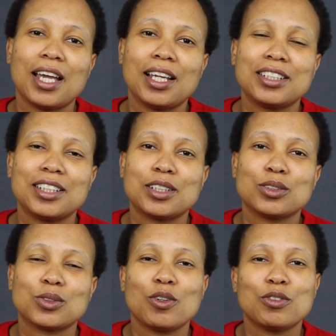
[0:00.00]
and it
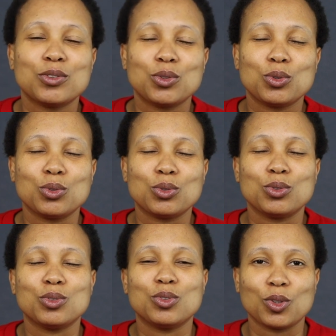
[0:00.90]
is of
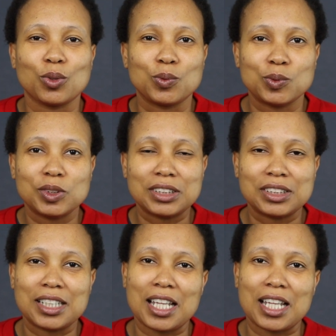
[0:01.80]
two drones.